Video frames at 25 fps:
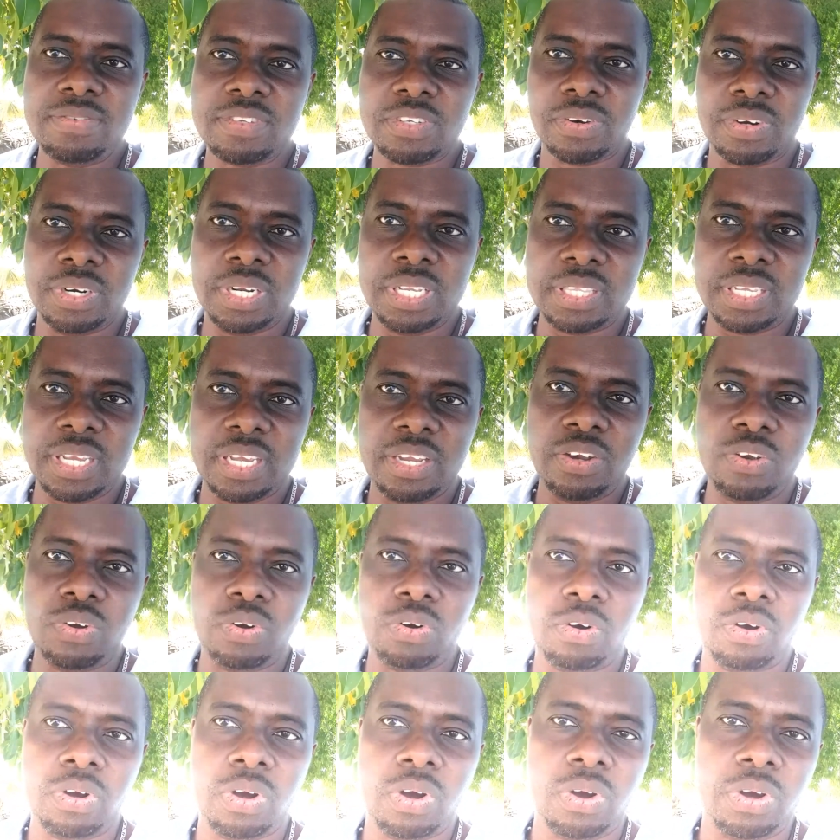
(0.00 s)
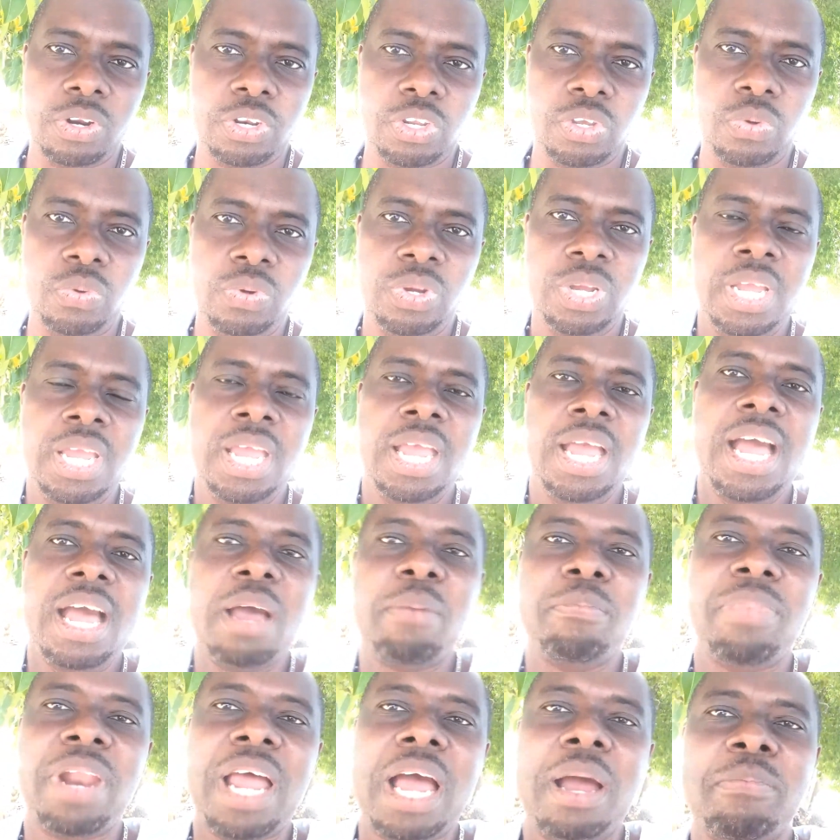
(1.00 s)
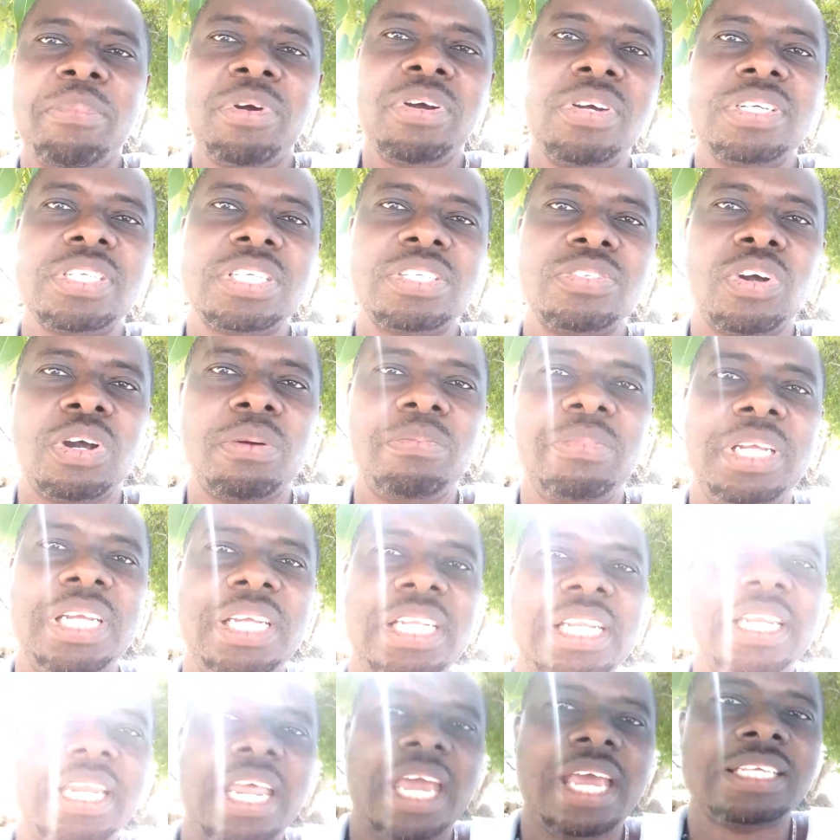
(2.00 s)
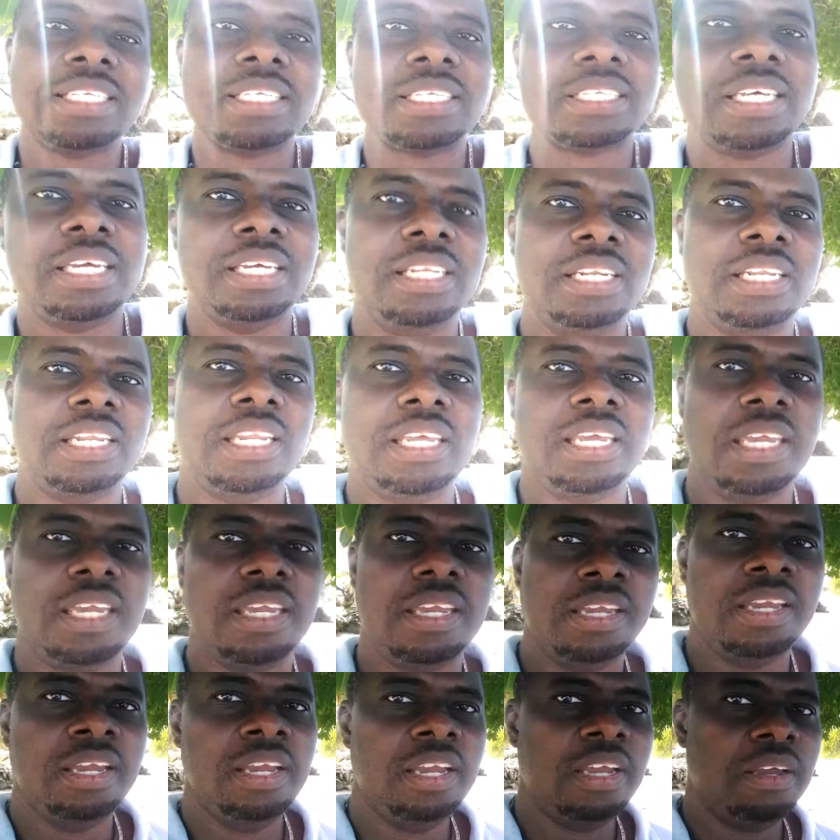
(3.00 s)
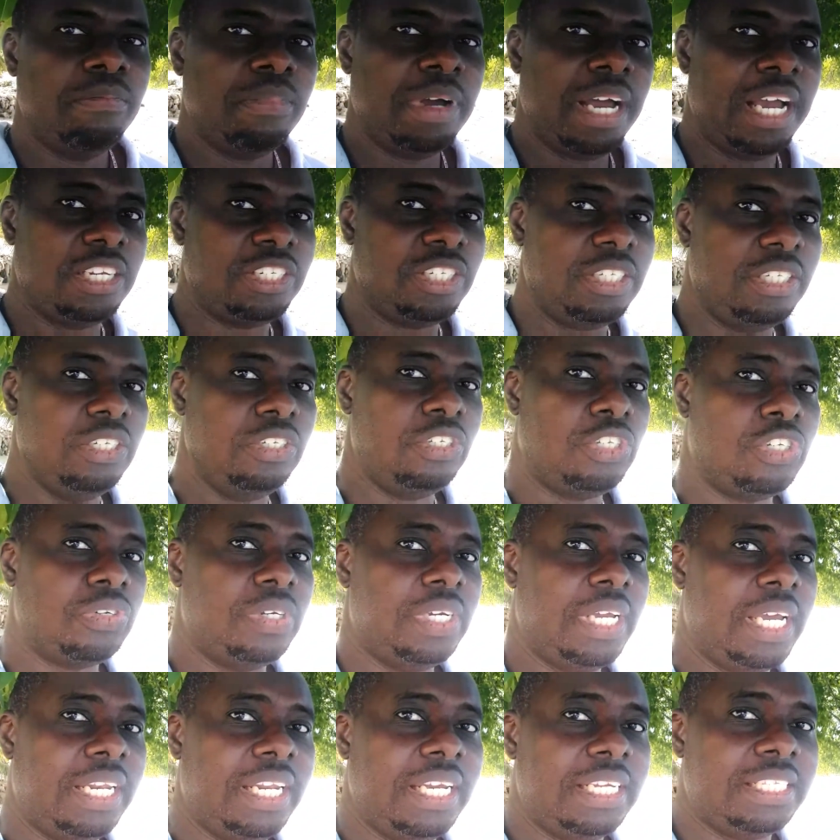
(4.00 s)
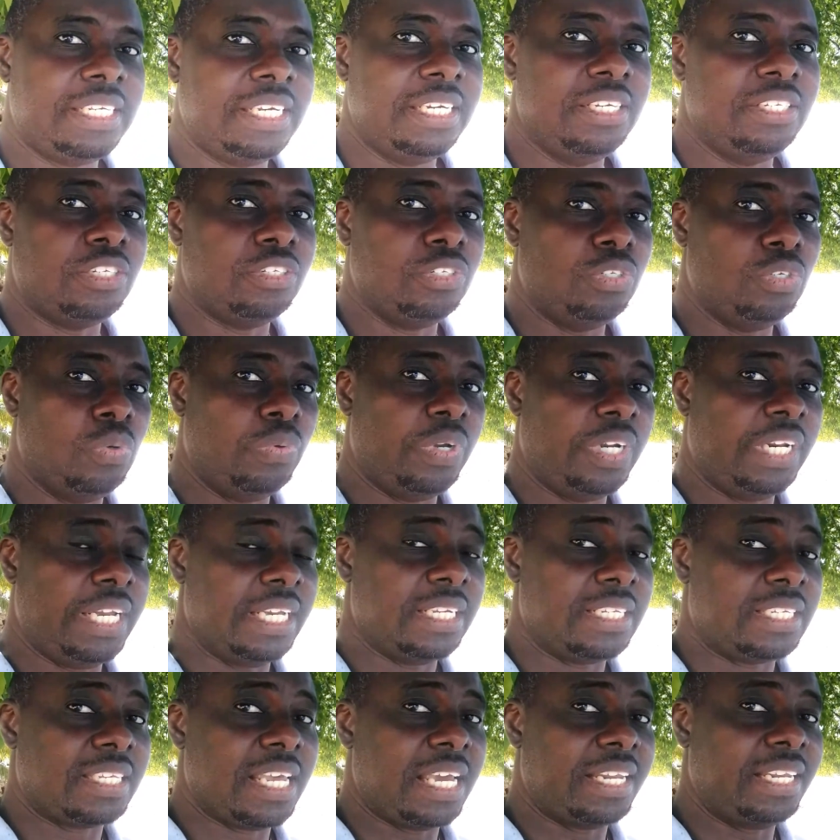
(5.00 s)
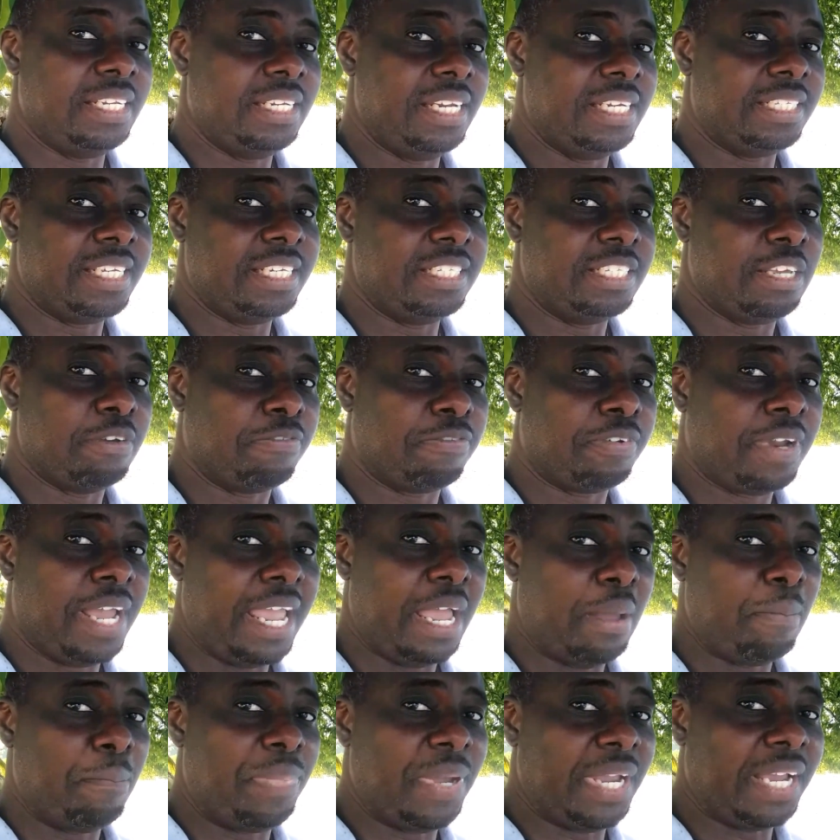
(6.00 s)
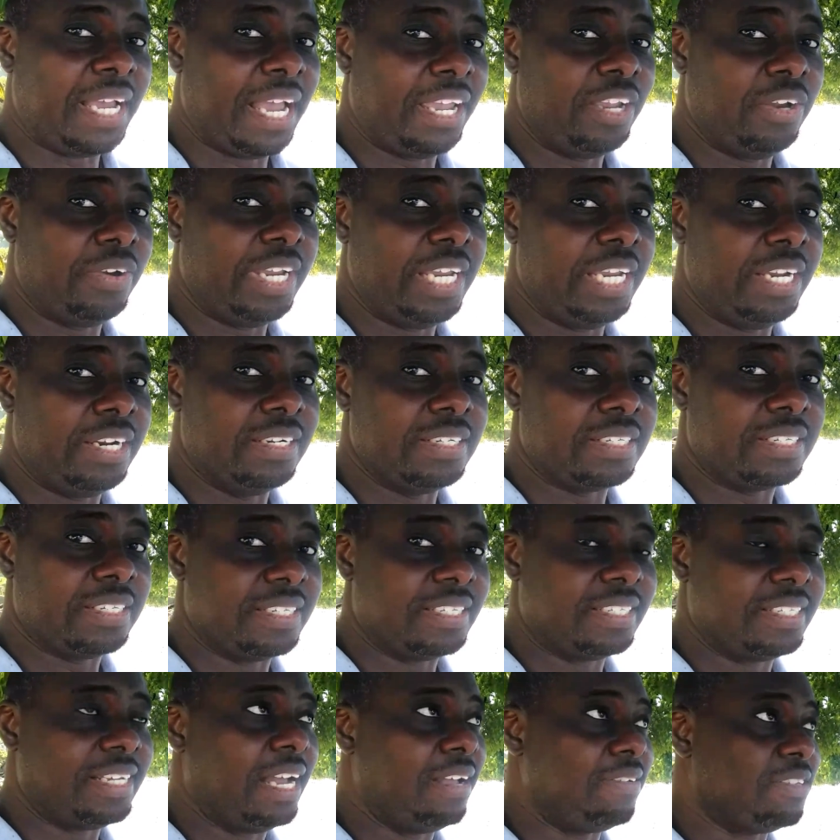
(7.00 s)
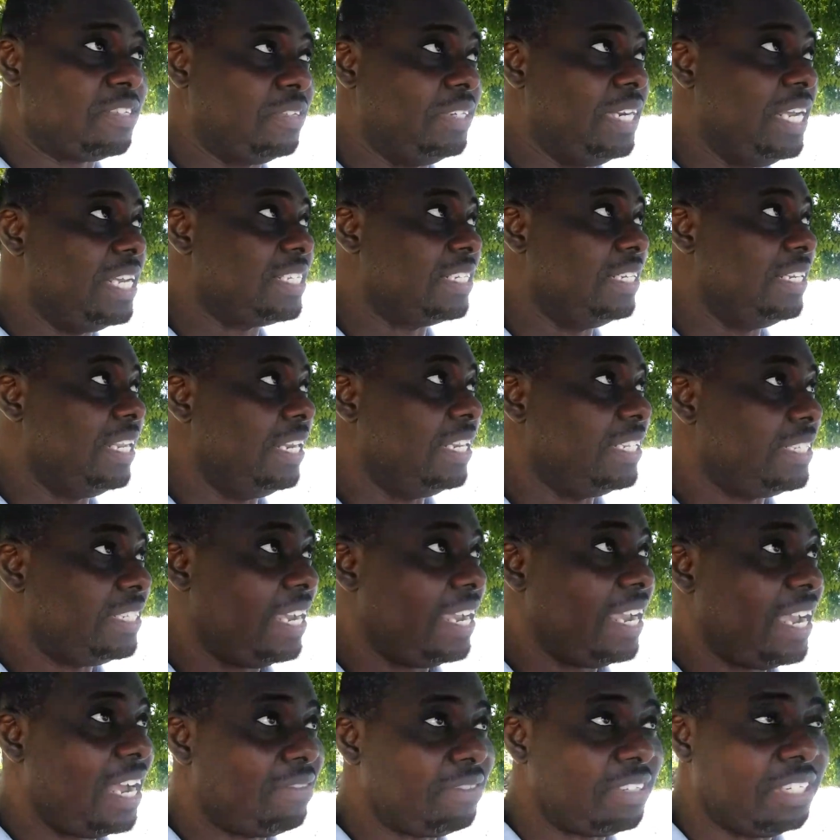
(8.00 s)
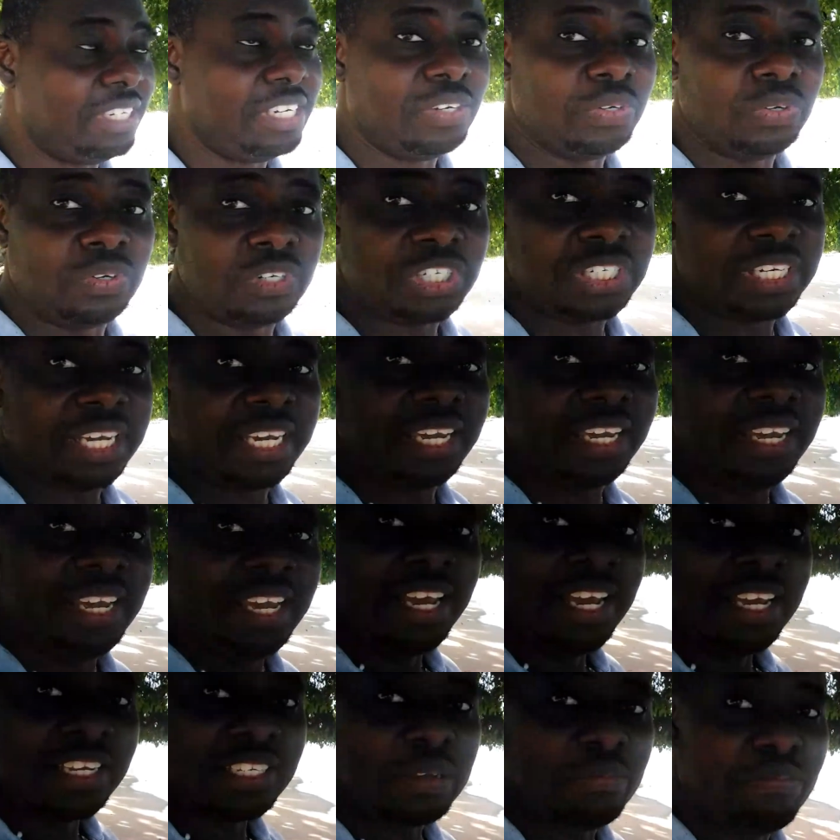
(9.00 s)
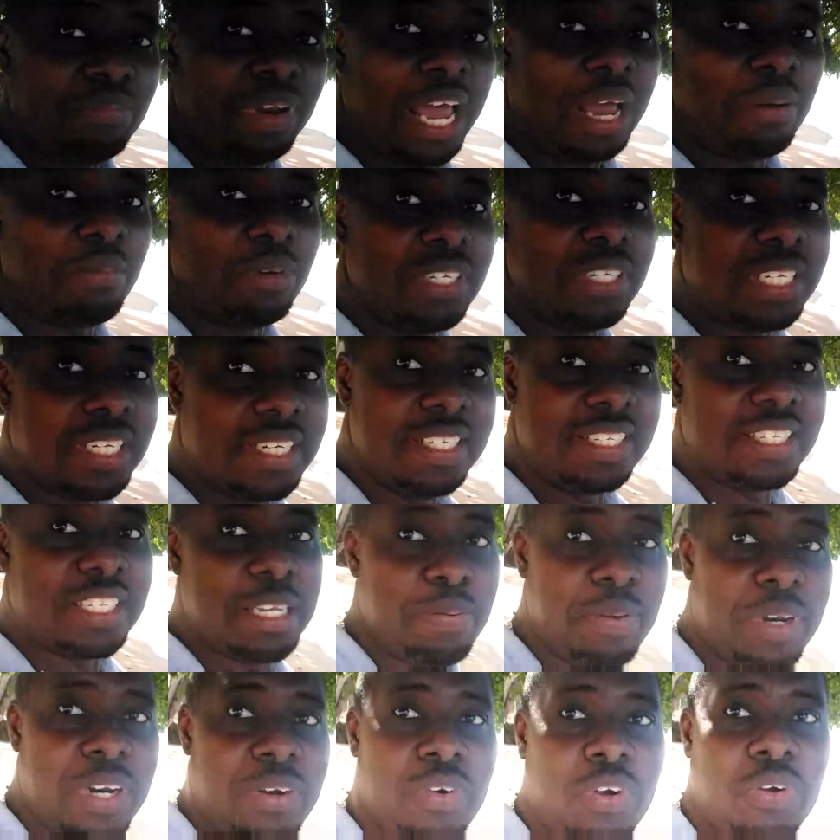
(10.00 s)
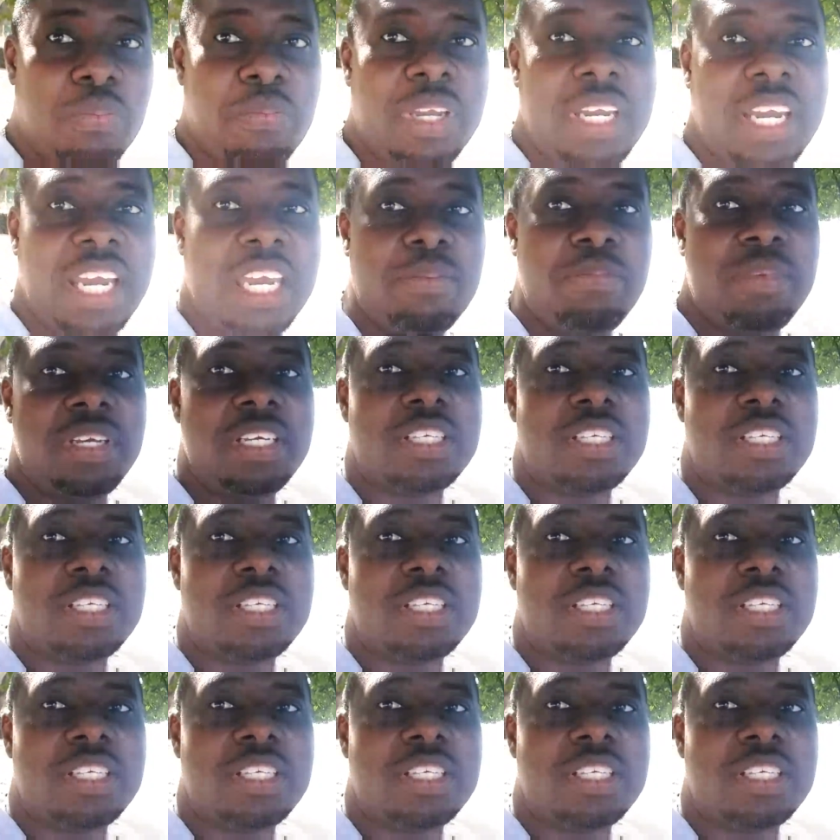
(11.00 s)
or anything go on you. And blackbirds normally nest in the manchineel tree, and they tend to do when they're setting, they tend to fly and pick at your ears and stuff. So that's another thing you have to negotiate. Some blackbirds here zipping around behind me,